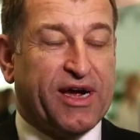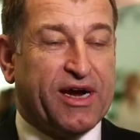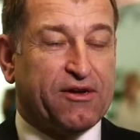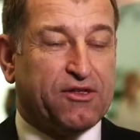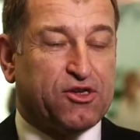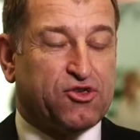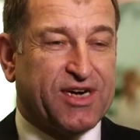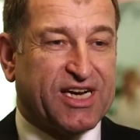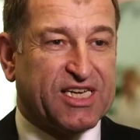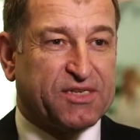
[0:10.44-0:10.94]
We're here at
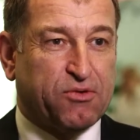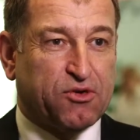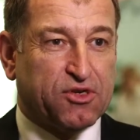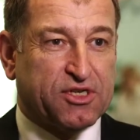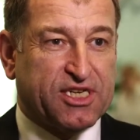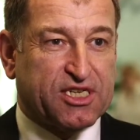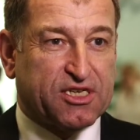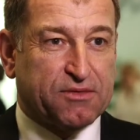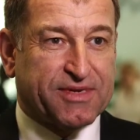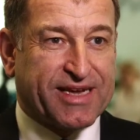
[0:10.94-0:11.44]
the Transport
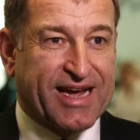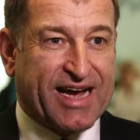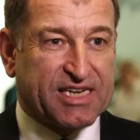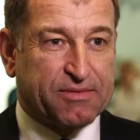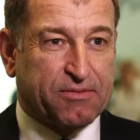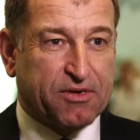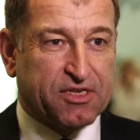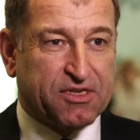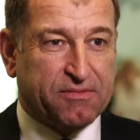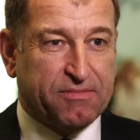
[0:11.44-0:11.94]
Systems
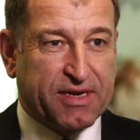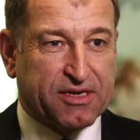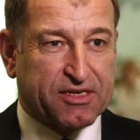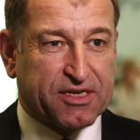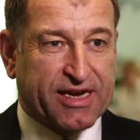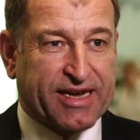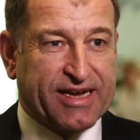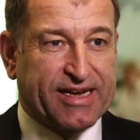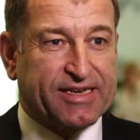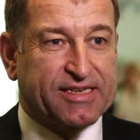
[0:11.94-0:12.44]
Catapult in Milton
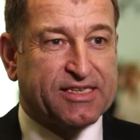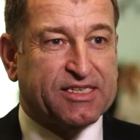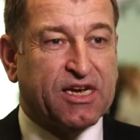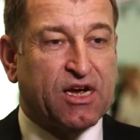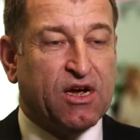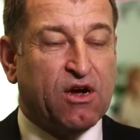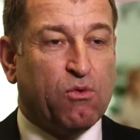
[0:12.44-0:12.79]
Keynes.